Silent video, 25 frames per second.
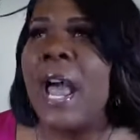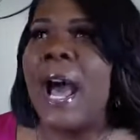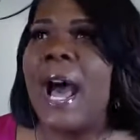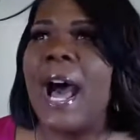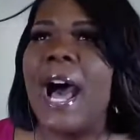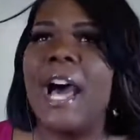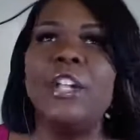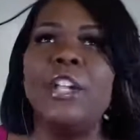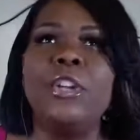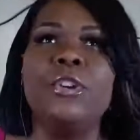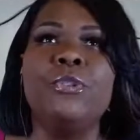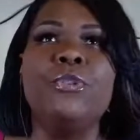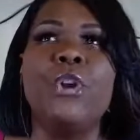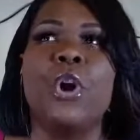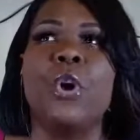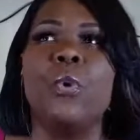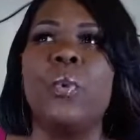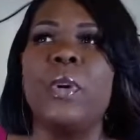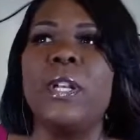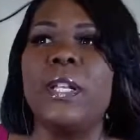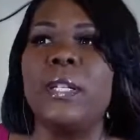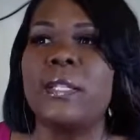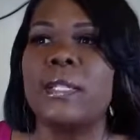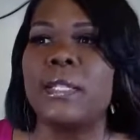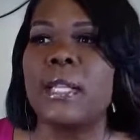How do you know
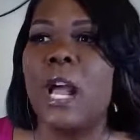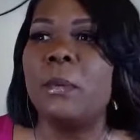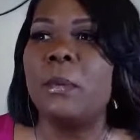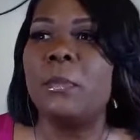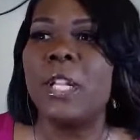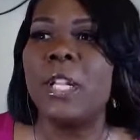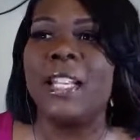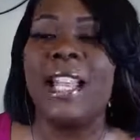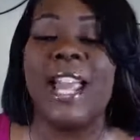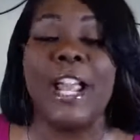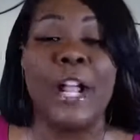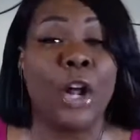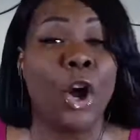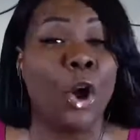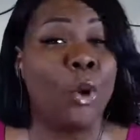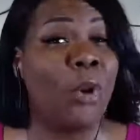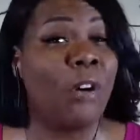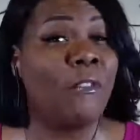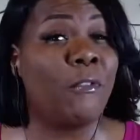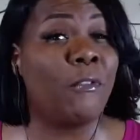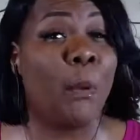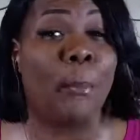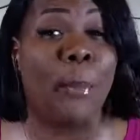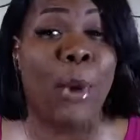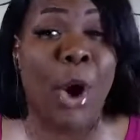when it's time to let go
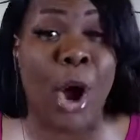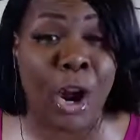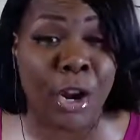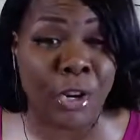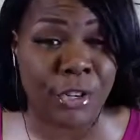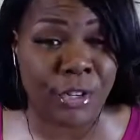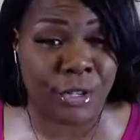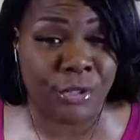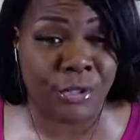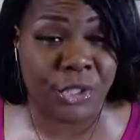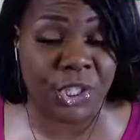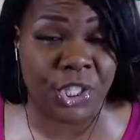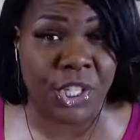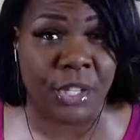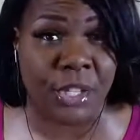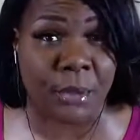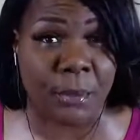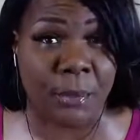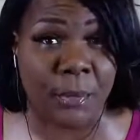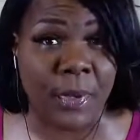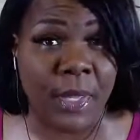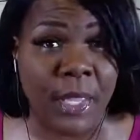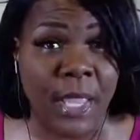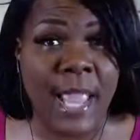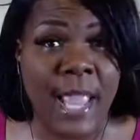of a
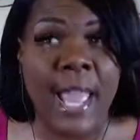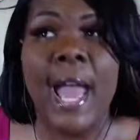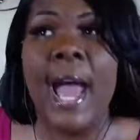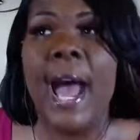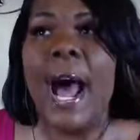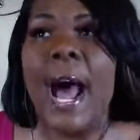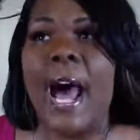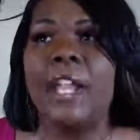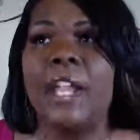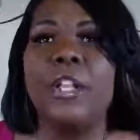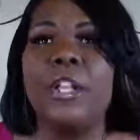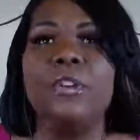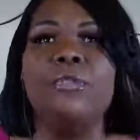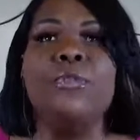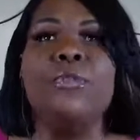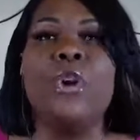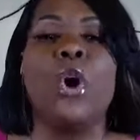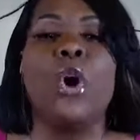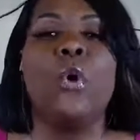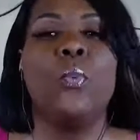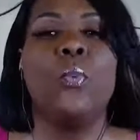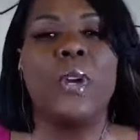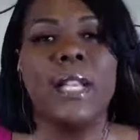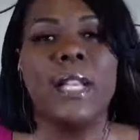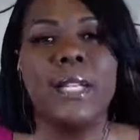partnership? How do you
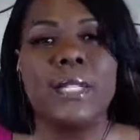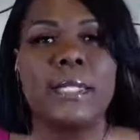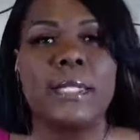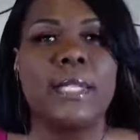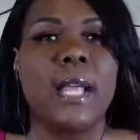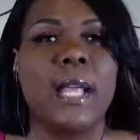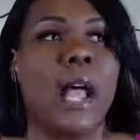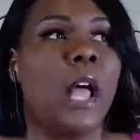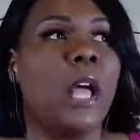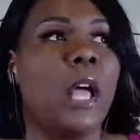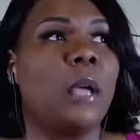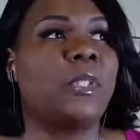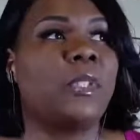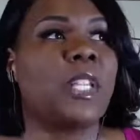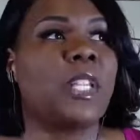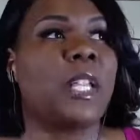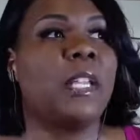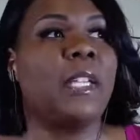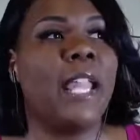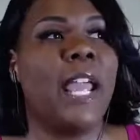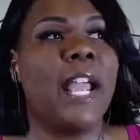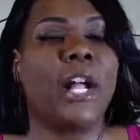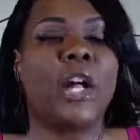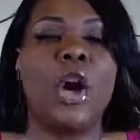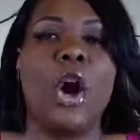know when it's time to
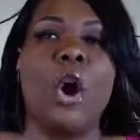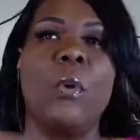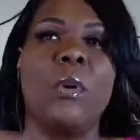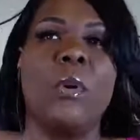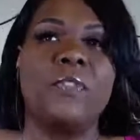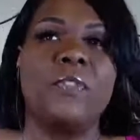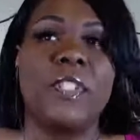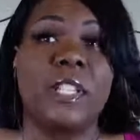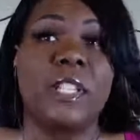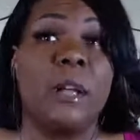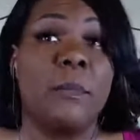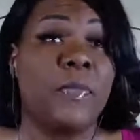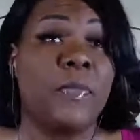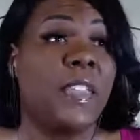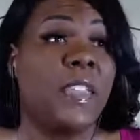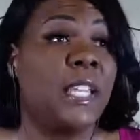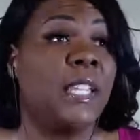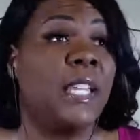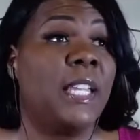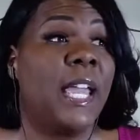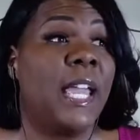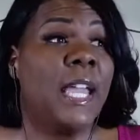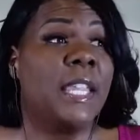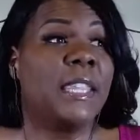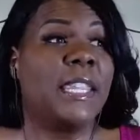let go of
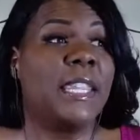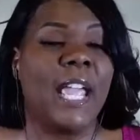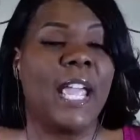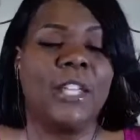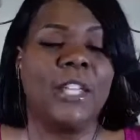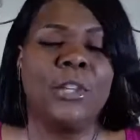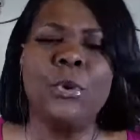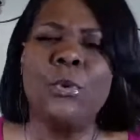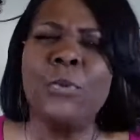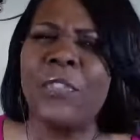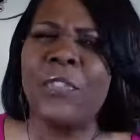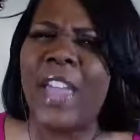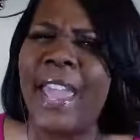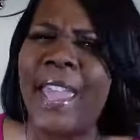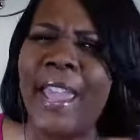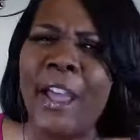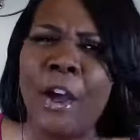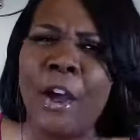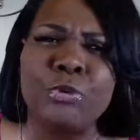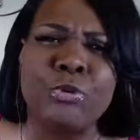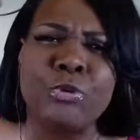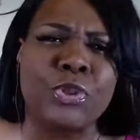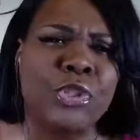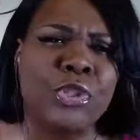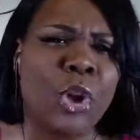something that you've
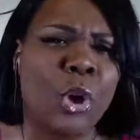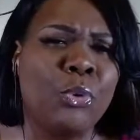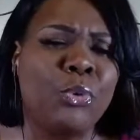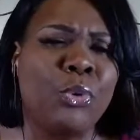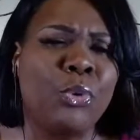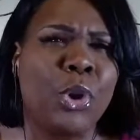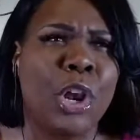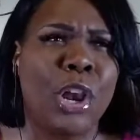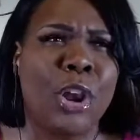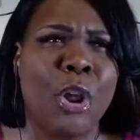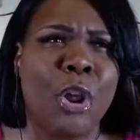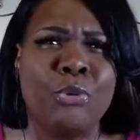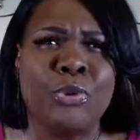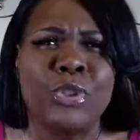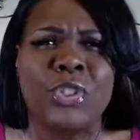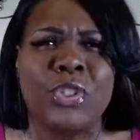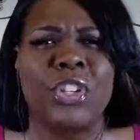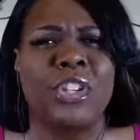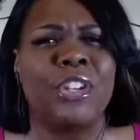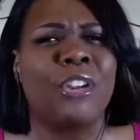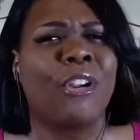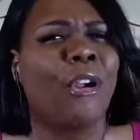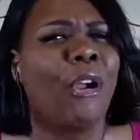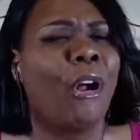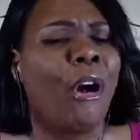held so close
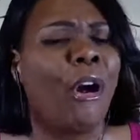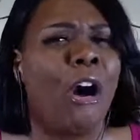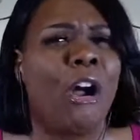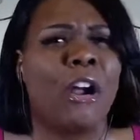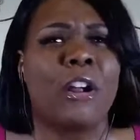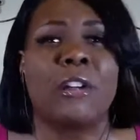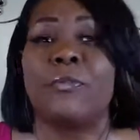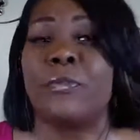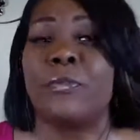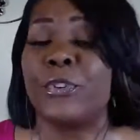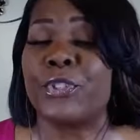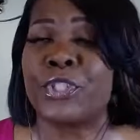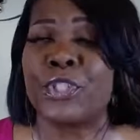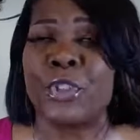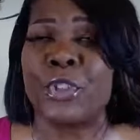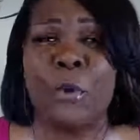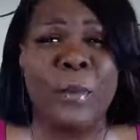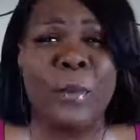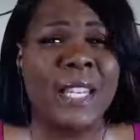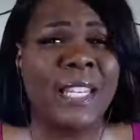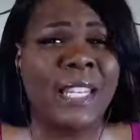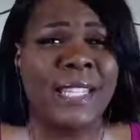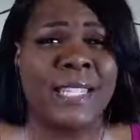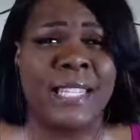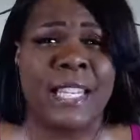to your heart for so
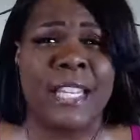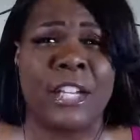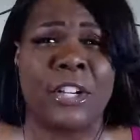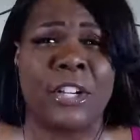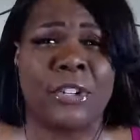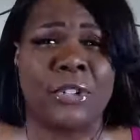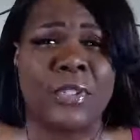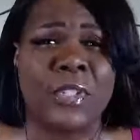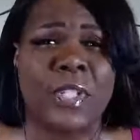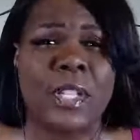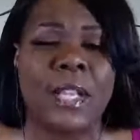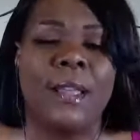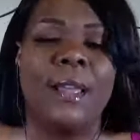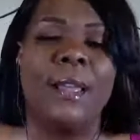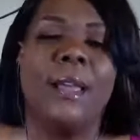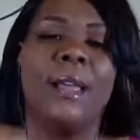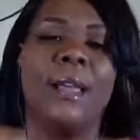many years?